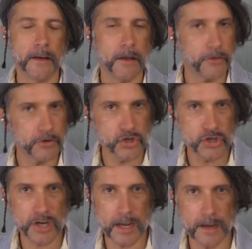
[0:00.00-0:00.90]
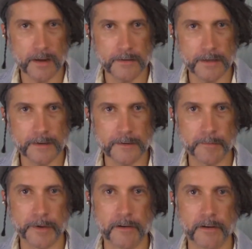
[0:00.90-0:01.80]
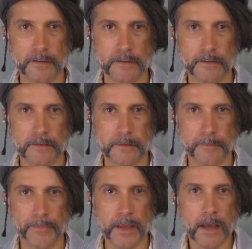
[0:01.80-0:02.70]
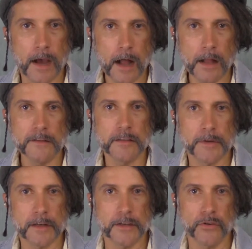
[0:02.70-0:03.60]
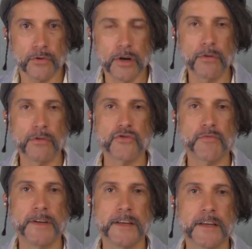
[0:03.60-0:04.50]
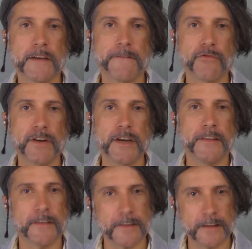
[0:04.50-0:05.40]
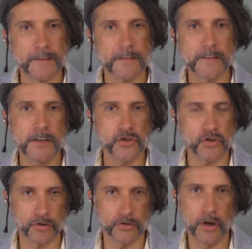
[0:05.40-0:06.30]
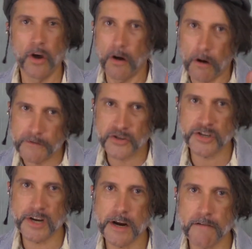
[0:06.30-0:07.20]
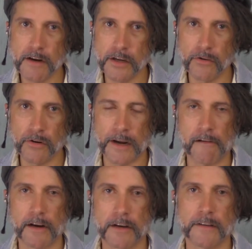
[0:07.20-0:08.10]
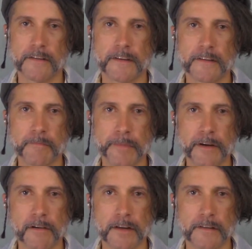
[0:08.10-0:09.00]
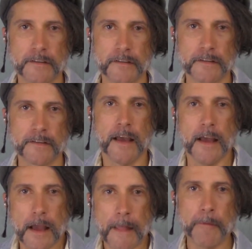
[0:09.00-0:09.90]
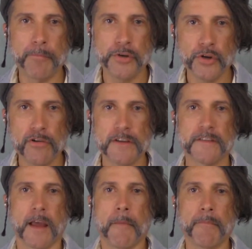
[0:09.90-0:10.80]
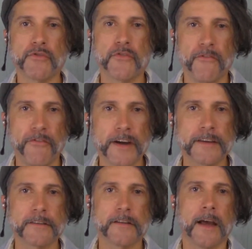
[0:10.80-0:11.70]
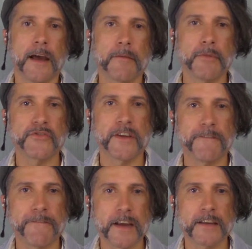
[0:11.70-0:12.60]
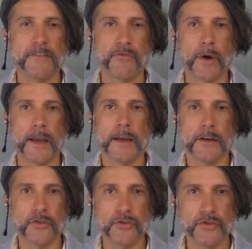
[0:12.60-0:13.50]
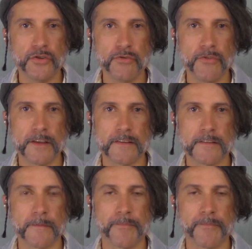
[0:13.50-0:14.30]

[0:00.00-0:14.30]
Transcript: than shared experience. Ultimately, your goal should be to give the reader the sensation of sharing your character's experiences. And the purest, most vital, and most effective way to do this